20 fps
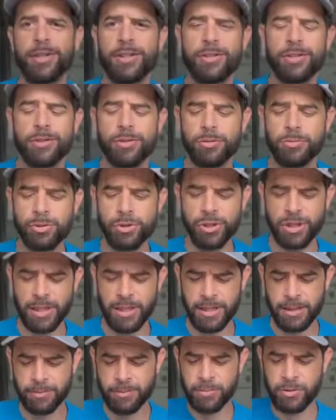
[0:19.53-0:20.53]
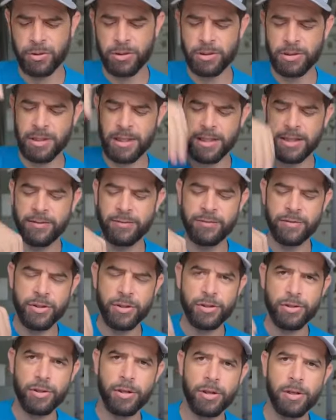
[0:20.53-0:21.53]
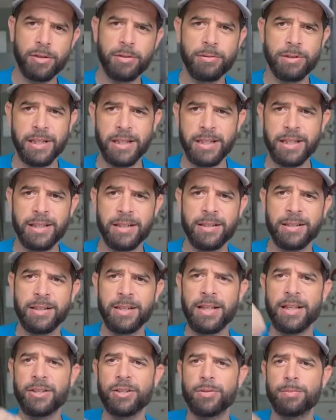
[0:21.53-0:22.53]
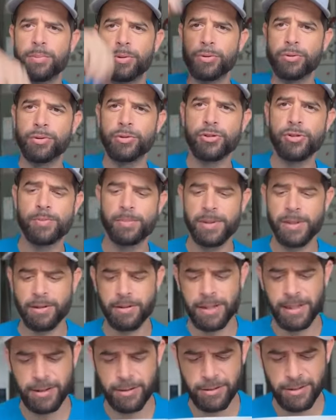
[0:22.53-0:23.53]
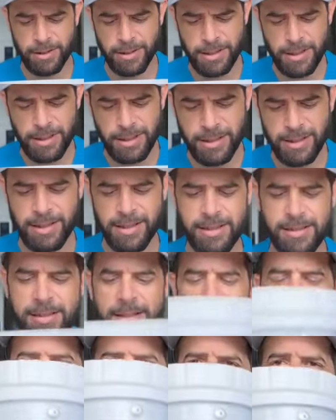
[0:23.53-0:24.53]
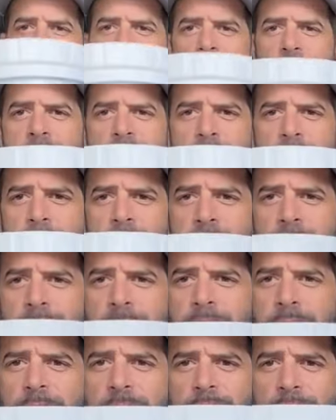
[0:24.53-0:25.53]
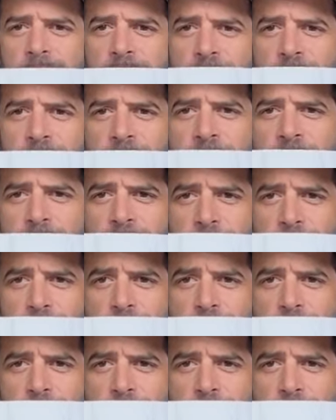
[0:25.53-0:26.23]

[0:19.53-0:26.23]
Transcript: you jam your lionfish all the way in and you pull your spear out, it keeps the fish